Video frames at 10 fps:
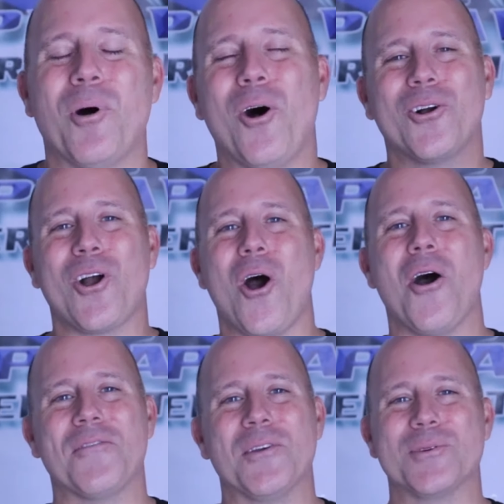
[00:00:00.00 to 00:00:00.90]
Paul
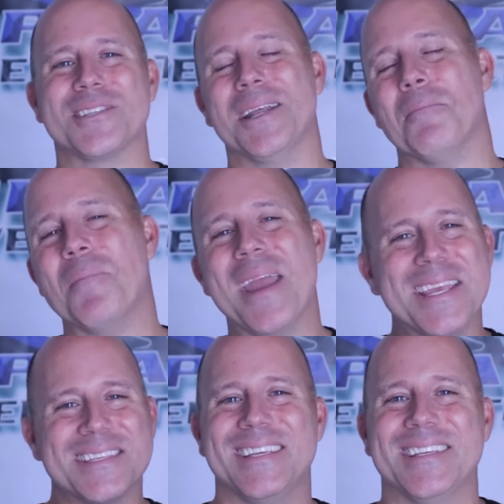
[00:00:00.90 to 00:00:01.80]
Coffey was an
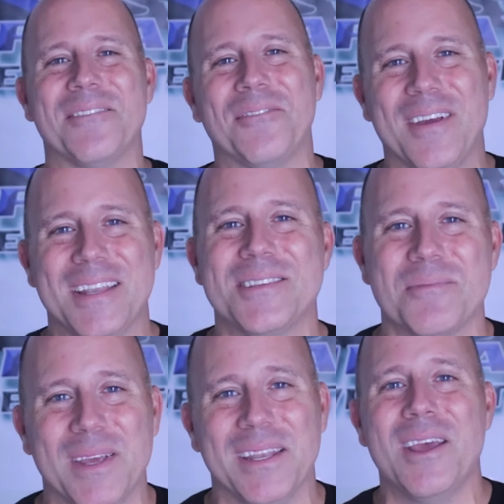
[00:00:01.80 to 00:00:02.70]
amazing
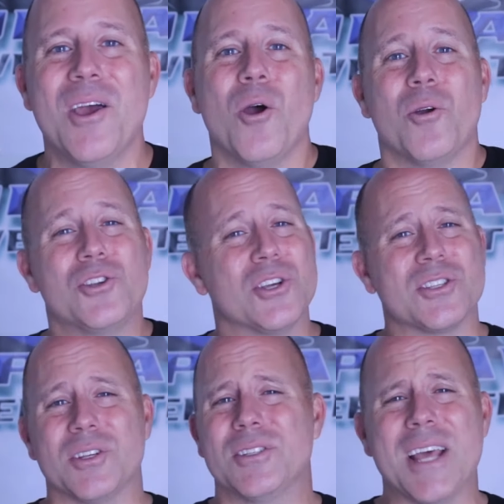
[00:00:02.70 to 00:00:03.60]
defenseman,
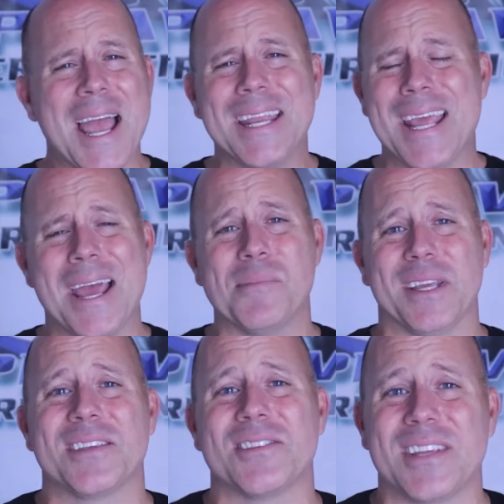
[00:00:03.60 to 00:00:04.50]
just a
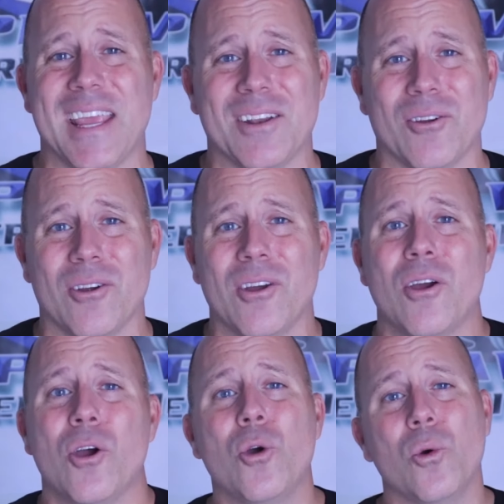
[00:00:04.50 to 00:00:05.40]
dynamic skater
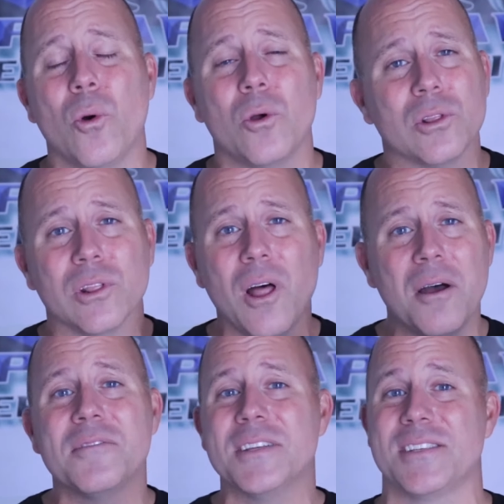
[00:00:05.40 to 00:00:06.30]
who
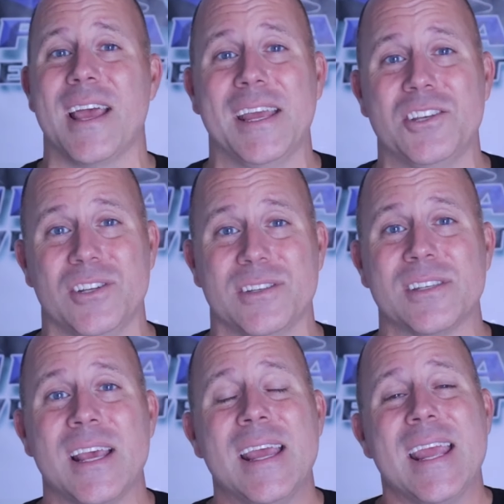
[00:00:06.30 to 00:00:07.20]
loved his edges.
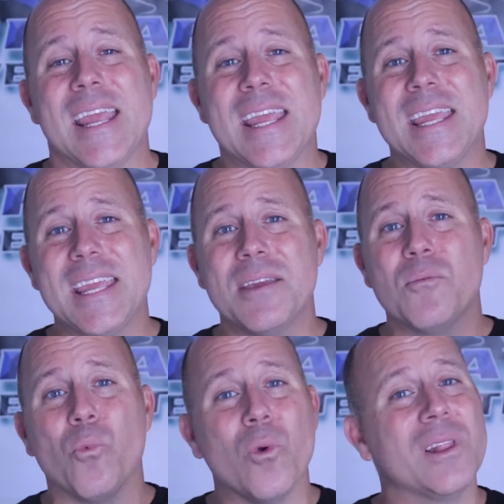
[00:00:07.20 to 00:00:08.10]
He
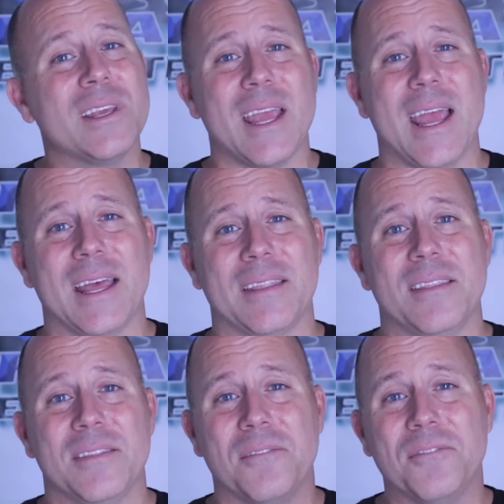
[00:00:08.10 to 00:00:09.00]
really
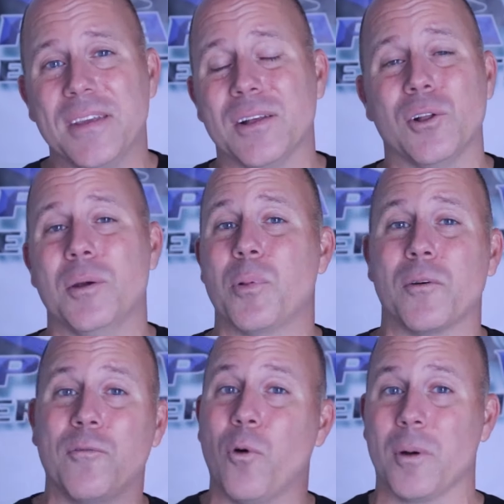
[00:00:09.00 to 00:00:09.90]
had the feel and
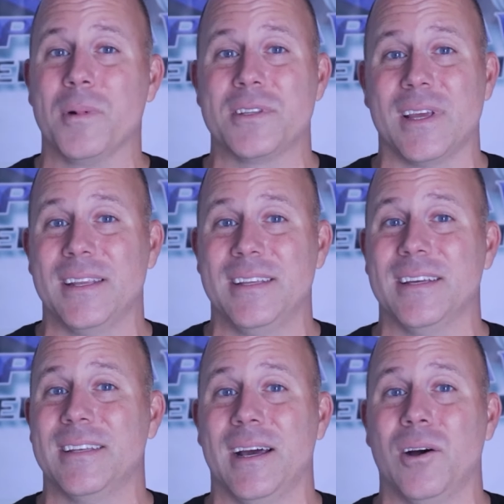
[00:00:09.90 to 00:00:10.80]
performance idea